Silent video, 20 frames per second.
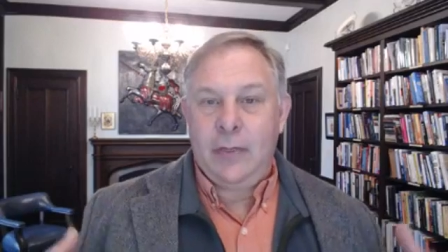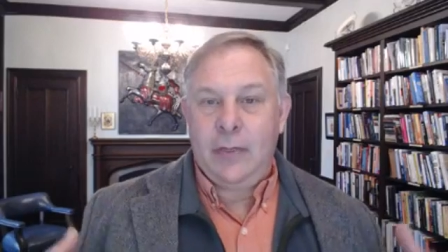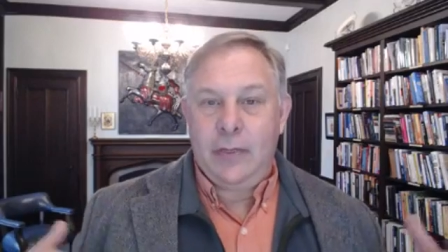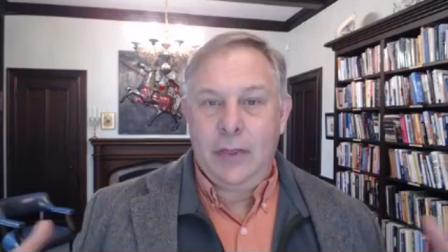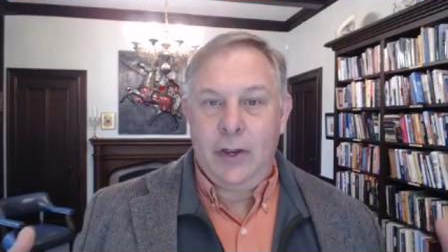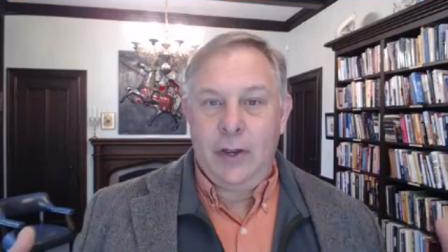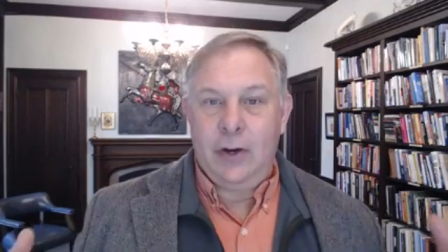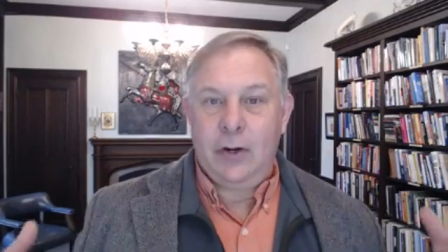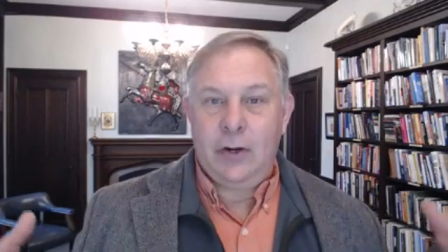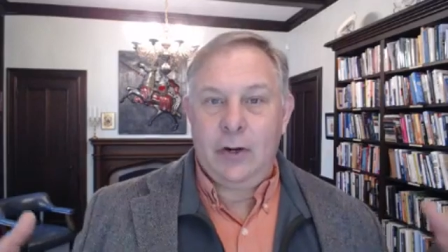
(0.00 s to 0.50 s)

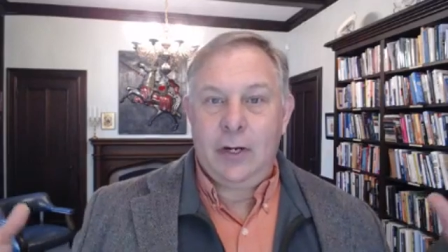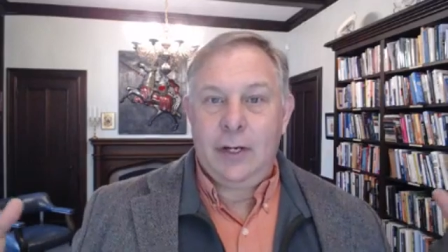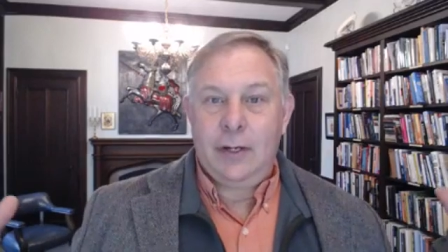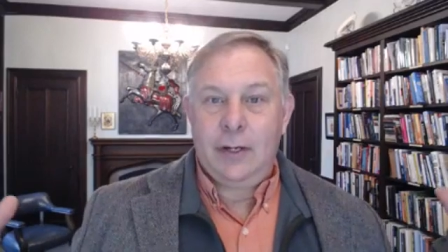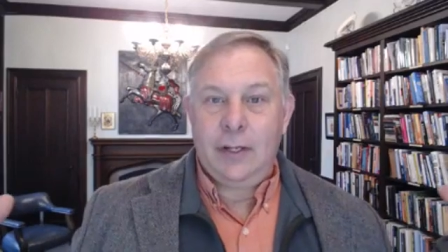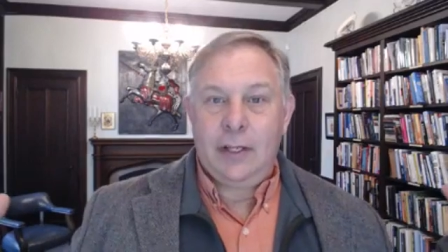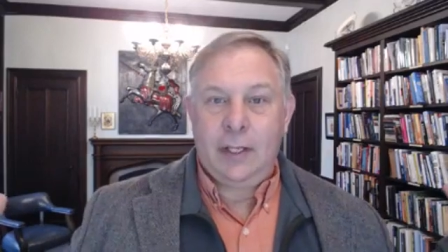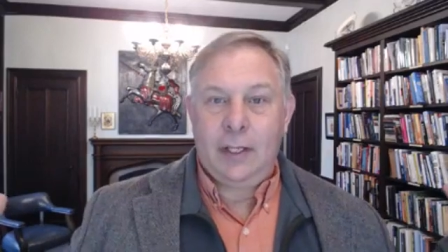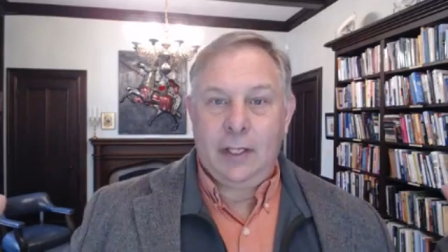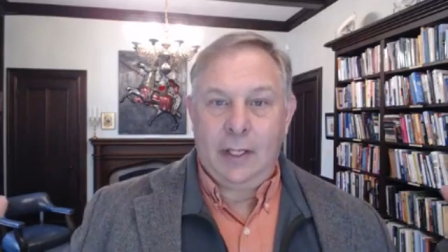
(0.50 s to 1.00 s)
their
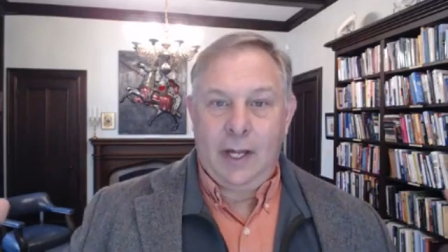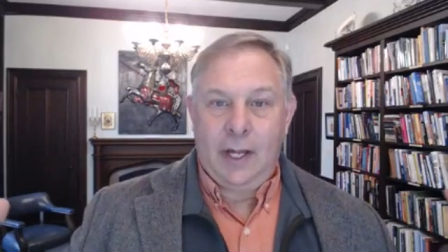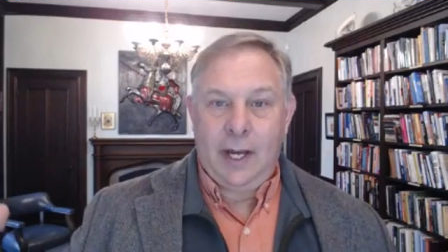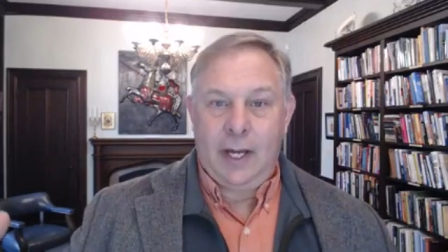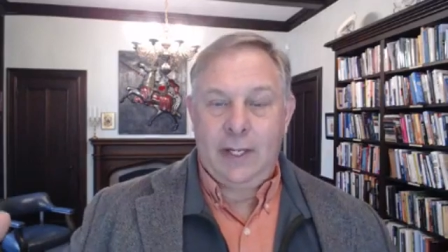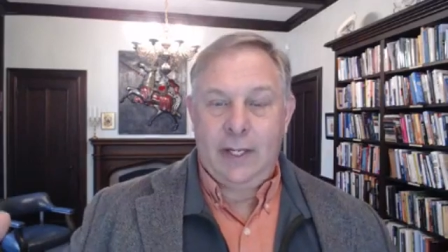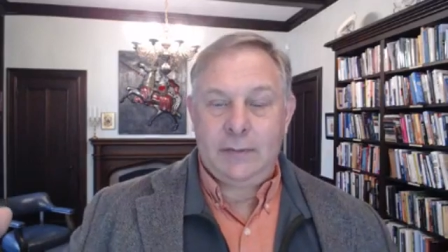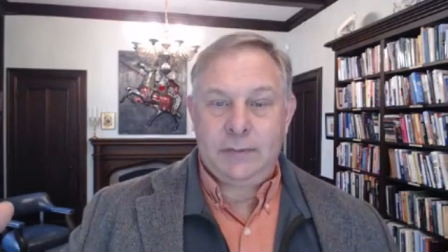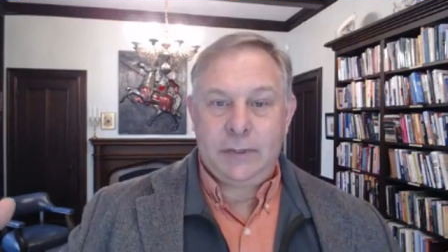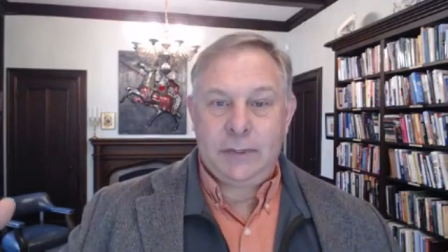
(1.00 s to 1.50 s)

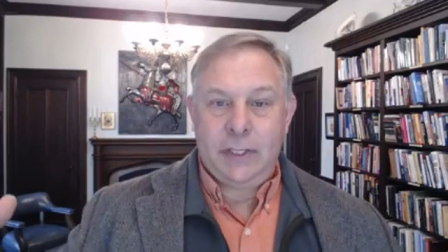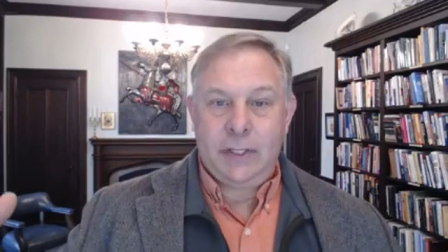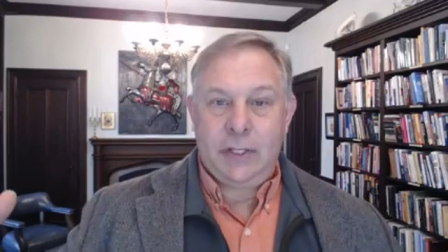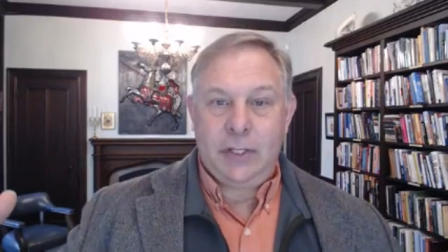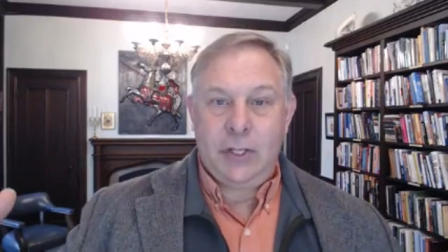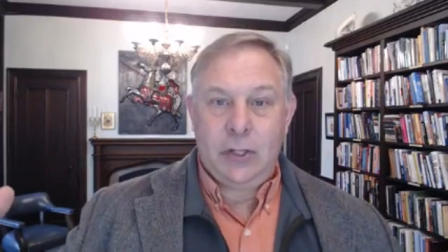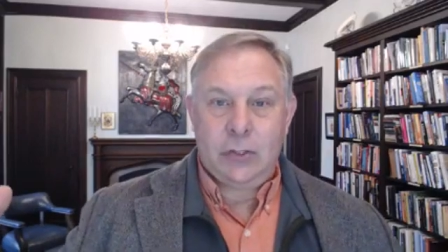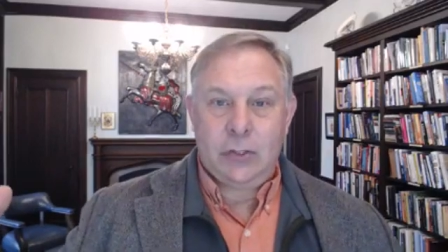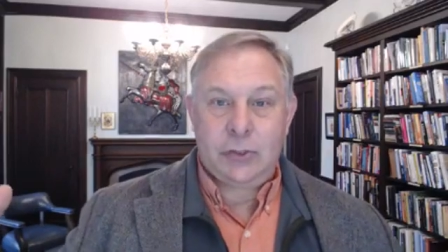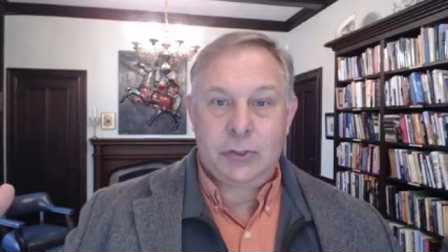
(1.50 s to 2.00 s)
lives and
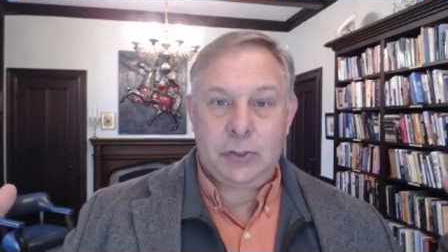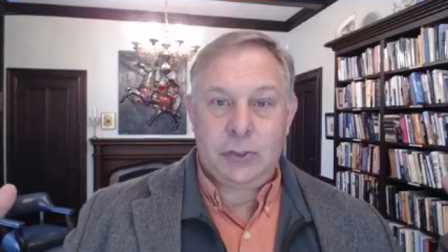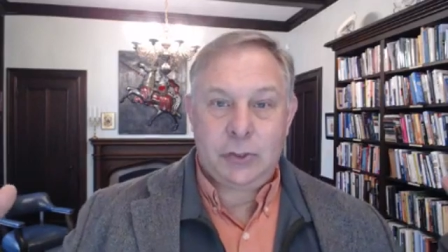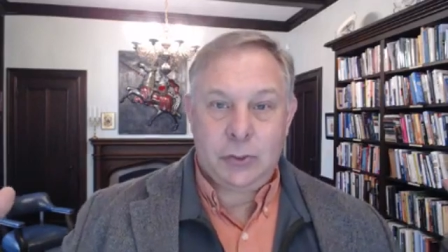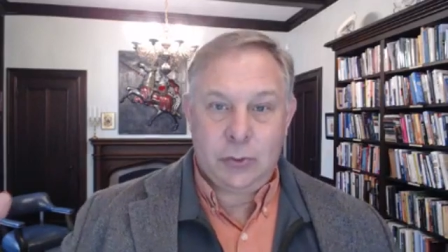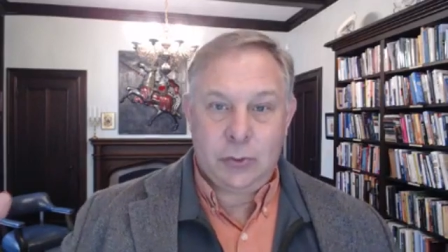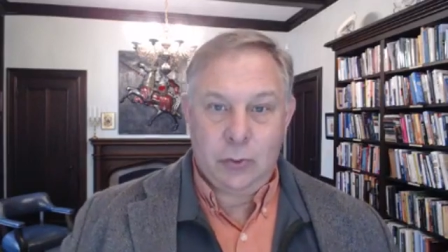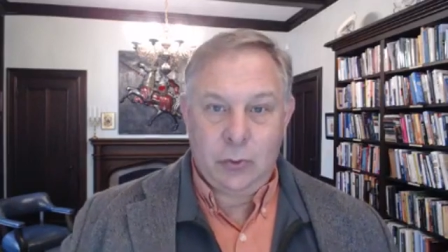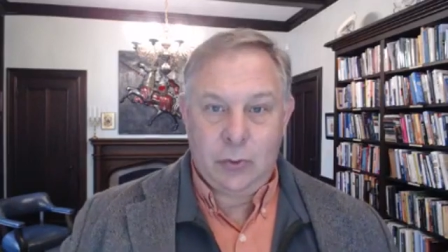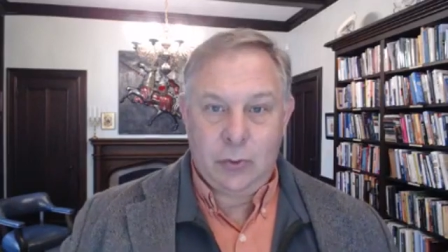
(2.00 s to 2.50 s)
their
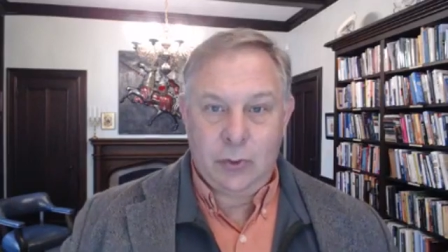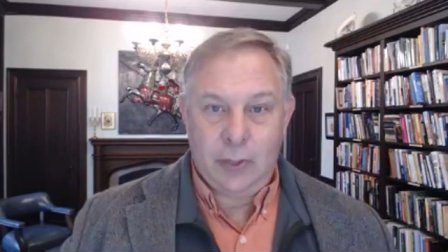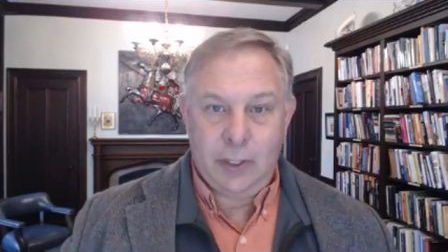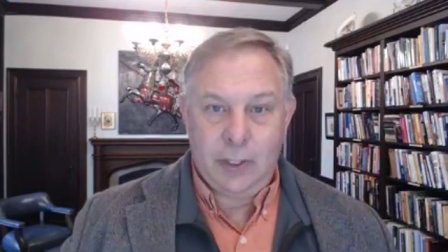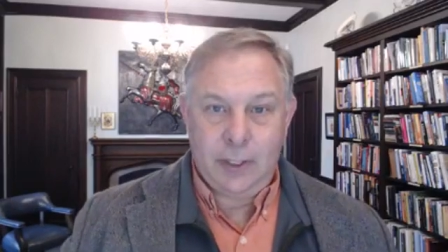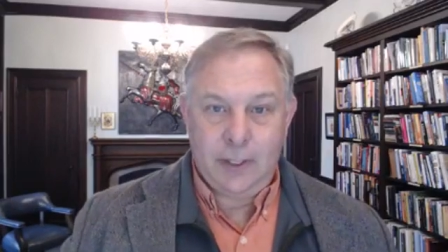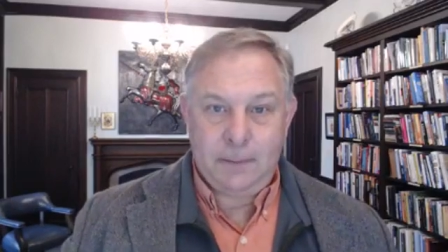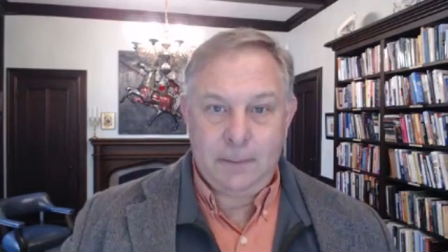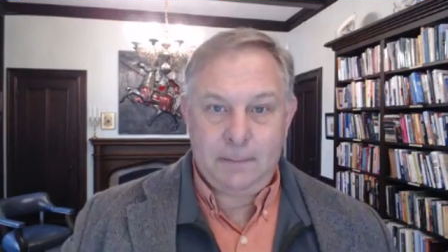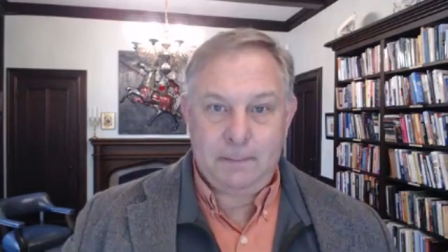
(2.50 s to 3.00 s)

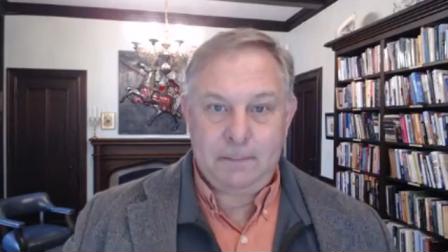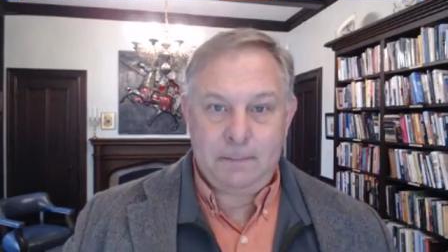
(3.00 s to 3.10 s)
story.